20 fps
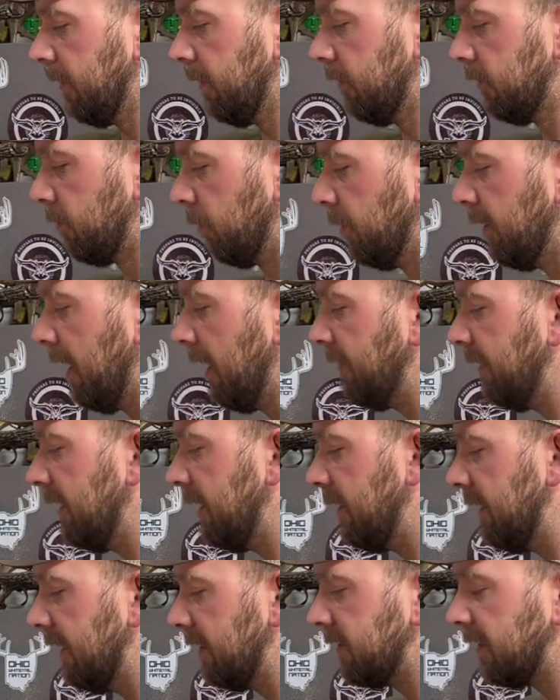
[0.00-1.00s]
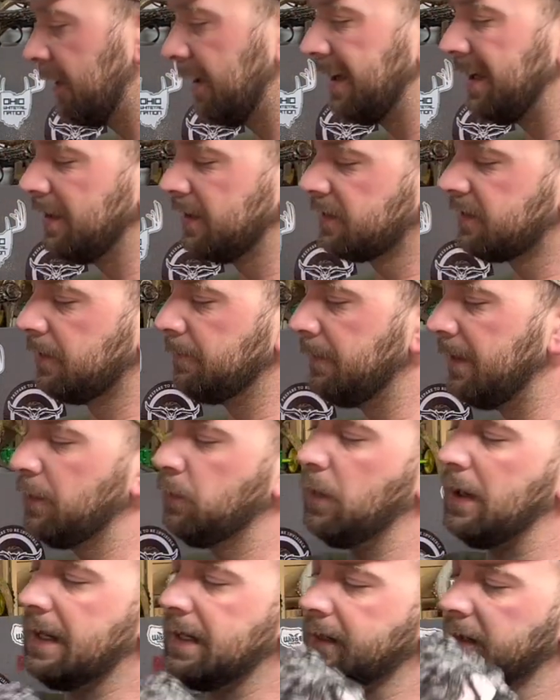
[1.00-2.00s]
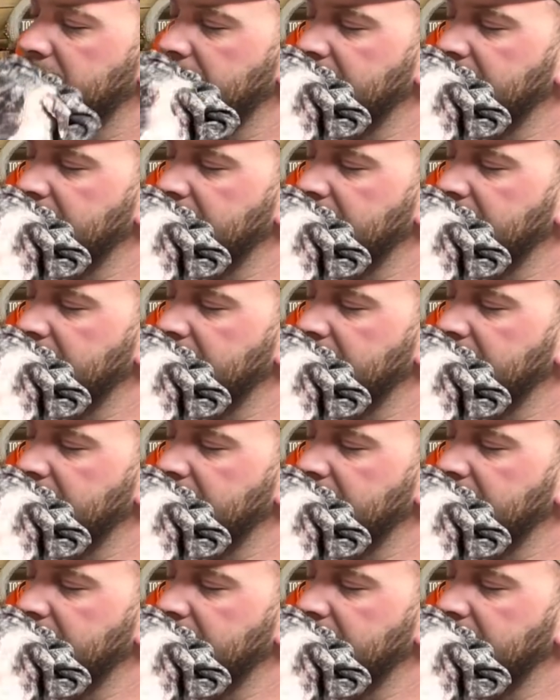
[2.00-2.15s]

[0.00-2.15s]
we'll dive into this. Again, it's their midweight.